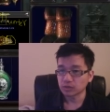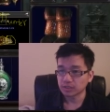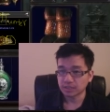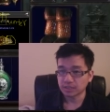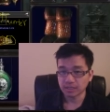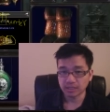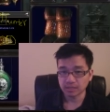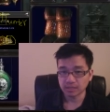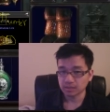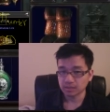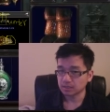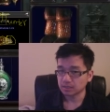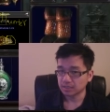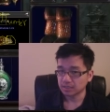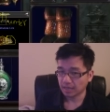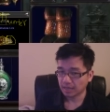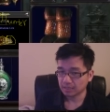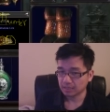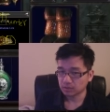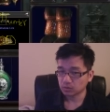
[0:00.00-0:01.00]

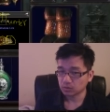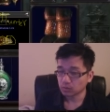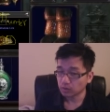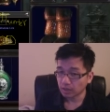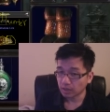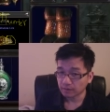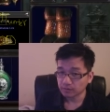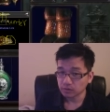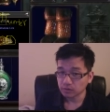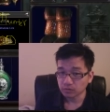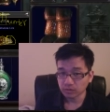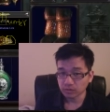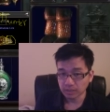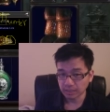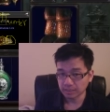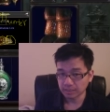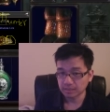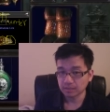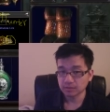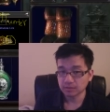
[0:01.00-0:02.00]
resist stats, whatever you
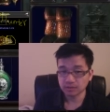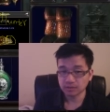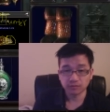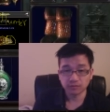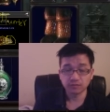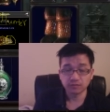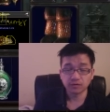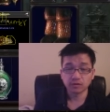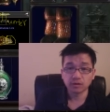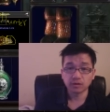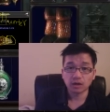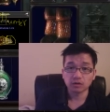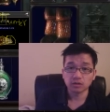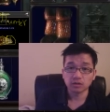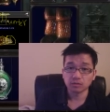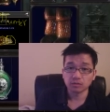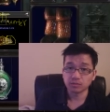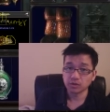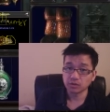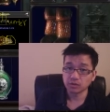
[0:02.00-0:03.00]
need to fill
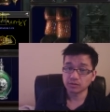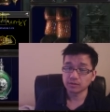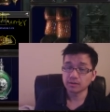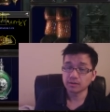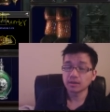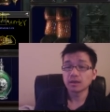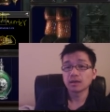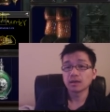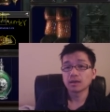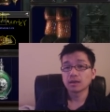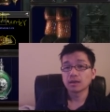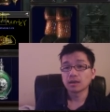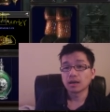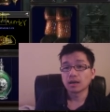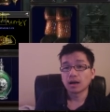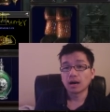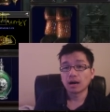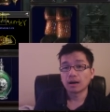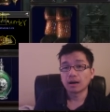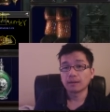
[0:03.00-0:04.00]
out the build.
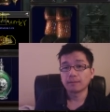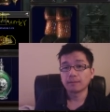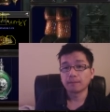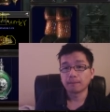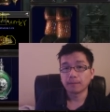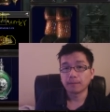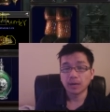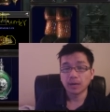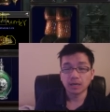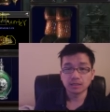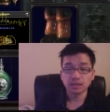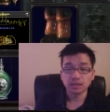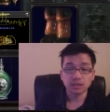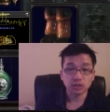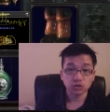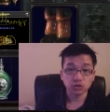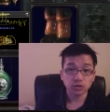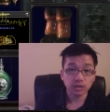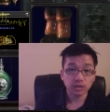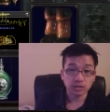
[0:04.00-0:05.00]
Um, but
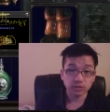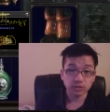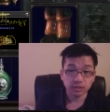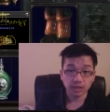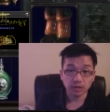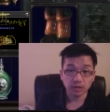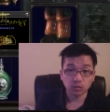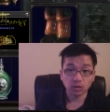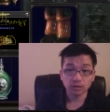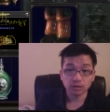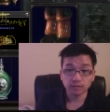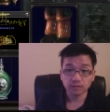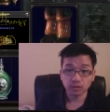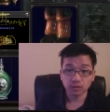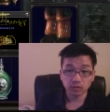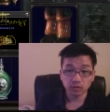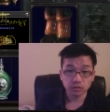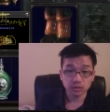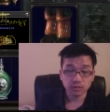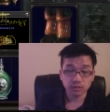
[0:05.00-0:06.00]
as soon as you get one
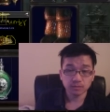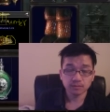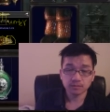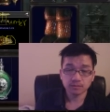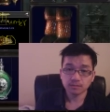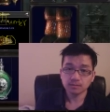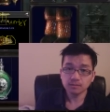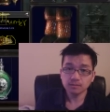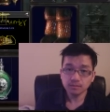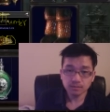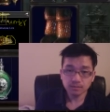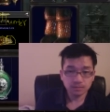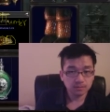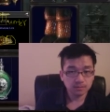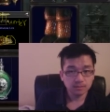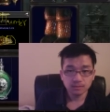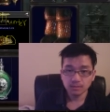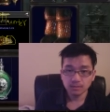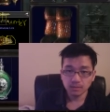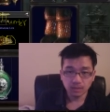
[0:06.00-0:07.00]
of those,
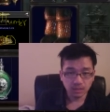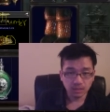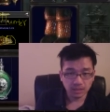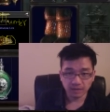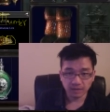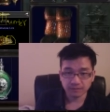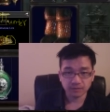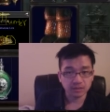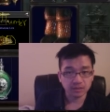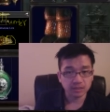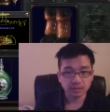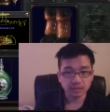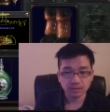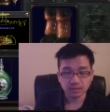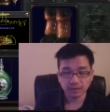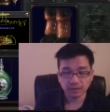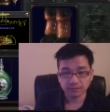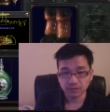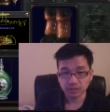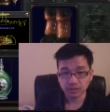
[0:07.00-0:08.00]

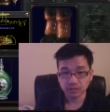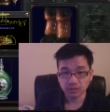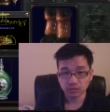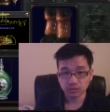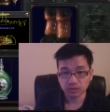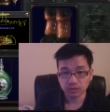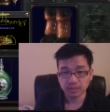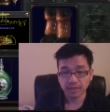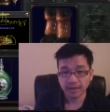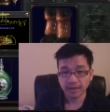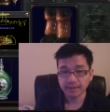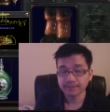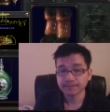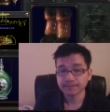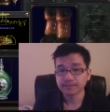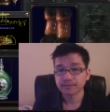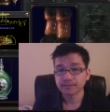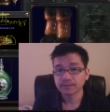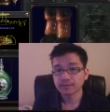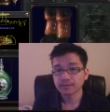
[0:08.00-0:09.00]
definitely definitely use that.